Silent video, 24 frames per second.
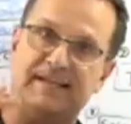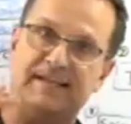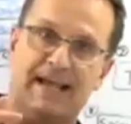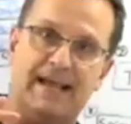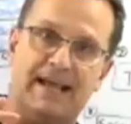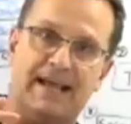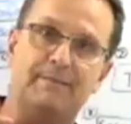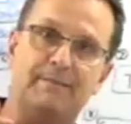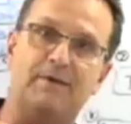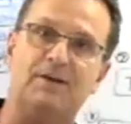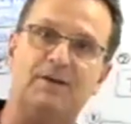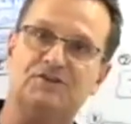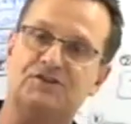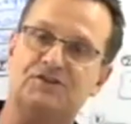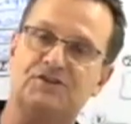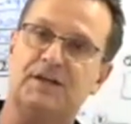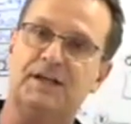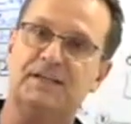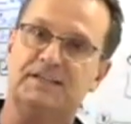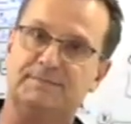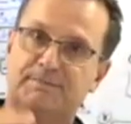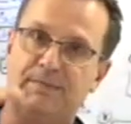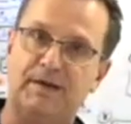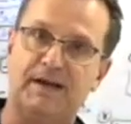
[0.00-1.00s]
damage
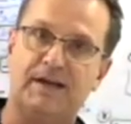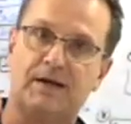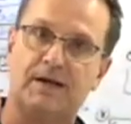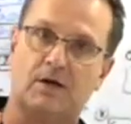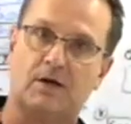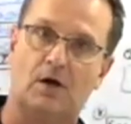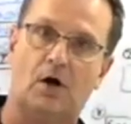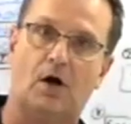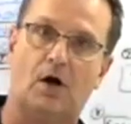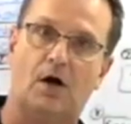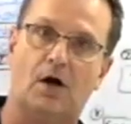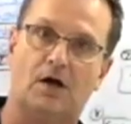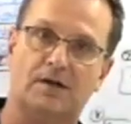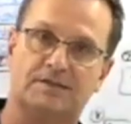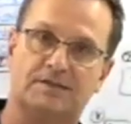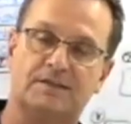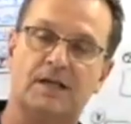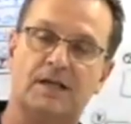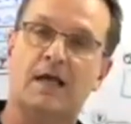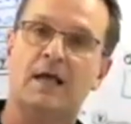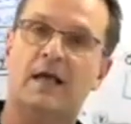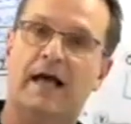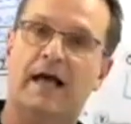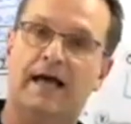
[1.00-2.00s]
is being caused
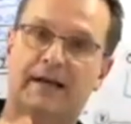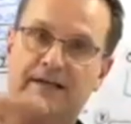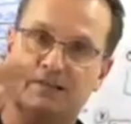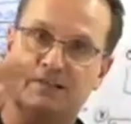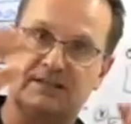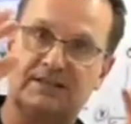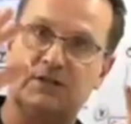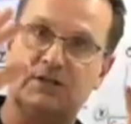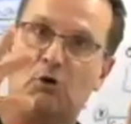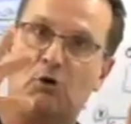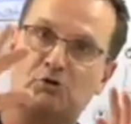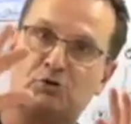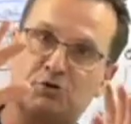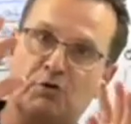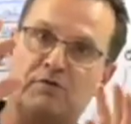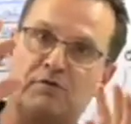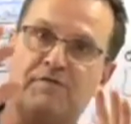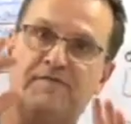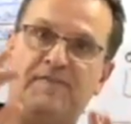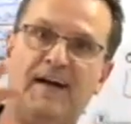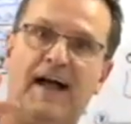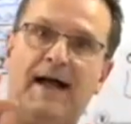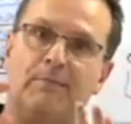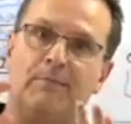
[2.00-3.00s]
at a social
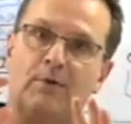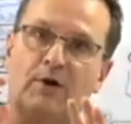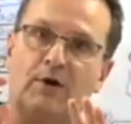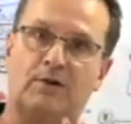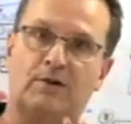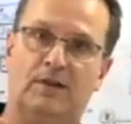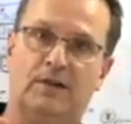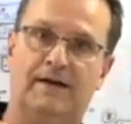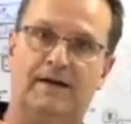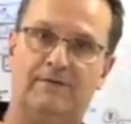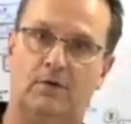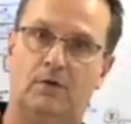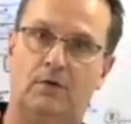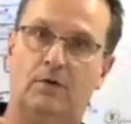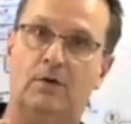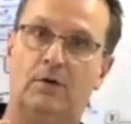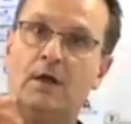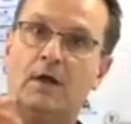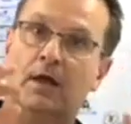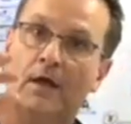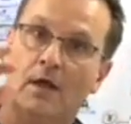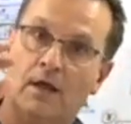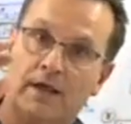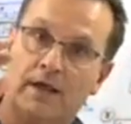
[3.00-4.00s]
fabric level
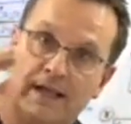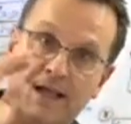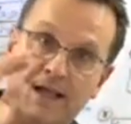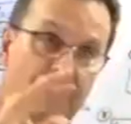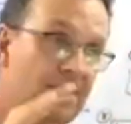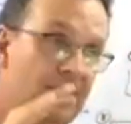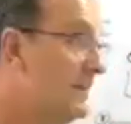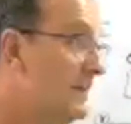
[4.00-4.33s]
in